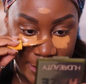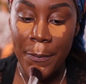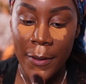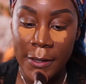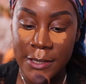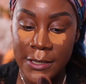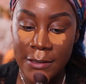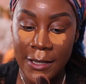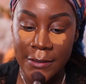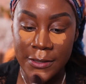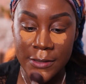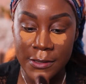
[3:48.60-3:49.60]
Personally
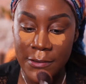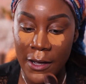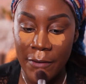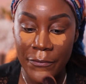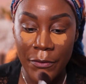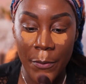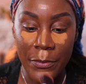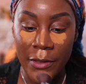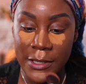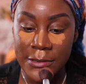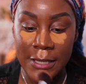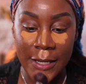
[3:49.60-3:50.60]
like to start from
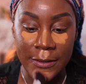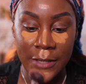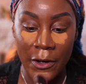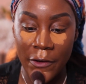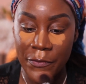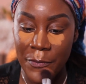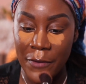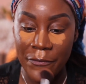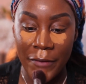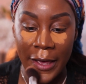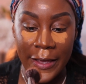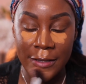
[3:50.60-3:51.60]
the center of my
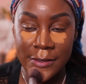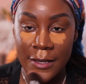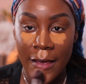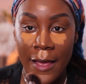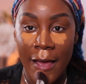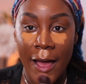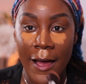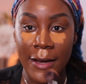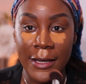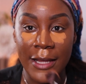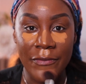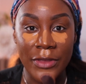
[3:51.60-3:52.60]
face
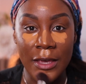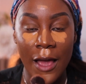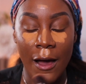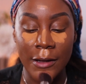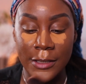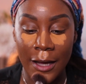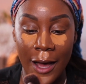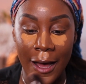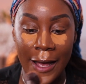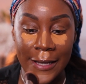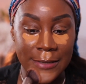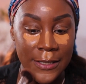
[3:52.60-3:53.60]
and leave the under
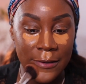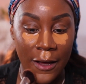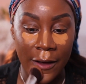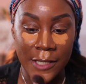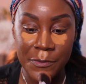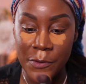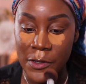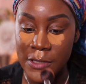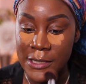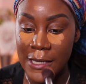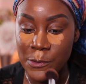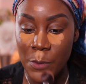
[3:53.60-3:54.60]
eyes last
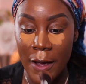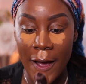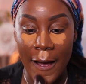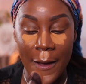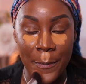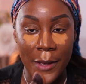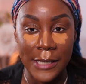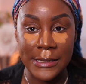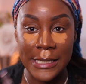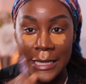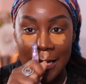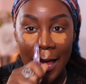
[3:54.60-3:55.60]
because that's where I
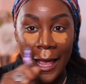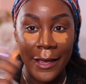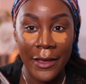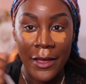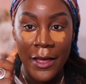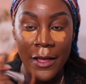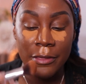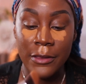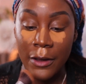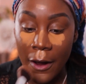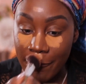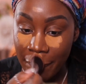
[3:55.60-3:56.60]
personally like
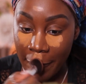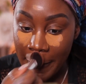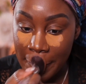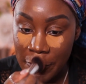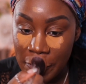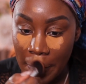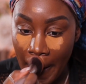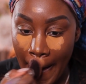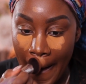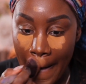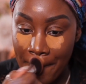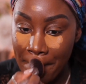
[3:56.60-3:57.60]
the coverage,
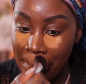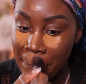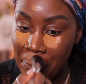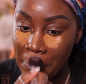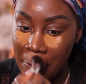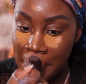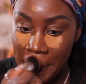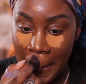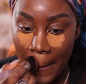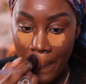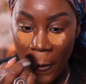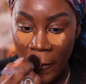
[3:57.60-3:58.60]
to just
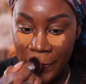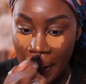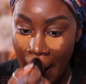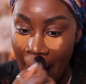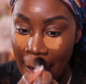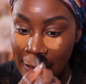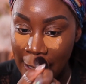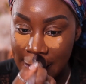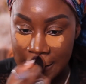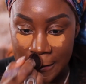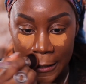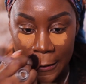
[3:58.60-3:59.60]
get more of the
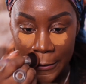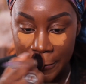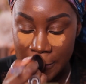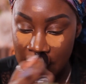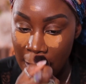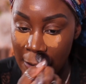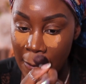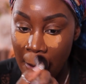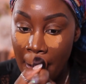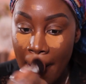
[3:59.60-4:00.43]
highlighted illusion.